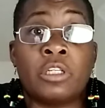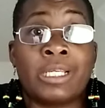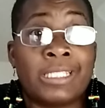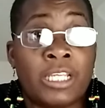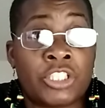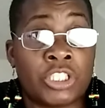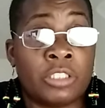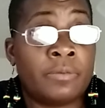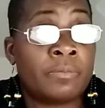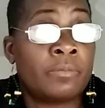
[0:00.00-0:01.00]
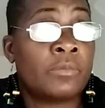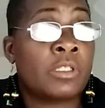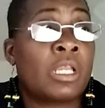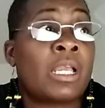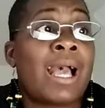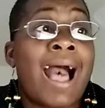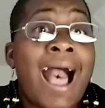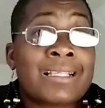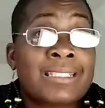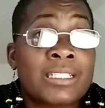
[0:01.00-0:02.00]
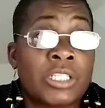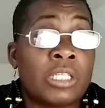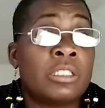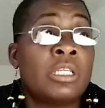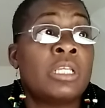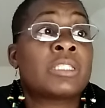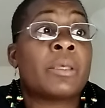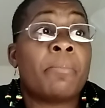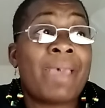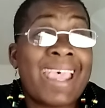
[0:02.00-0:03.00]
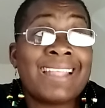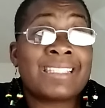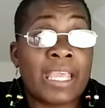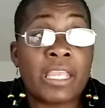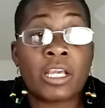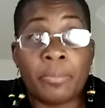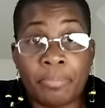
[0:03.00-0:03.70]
It requires blocking oxygen or smothering to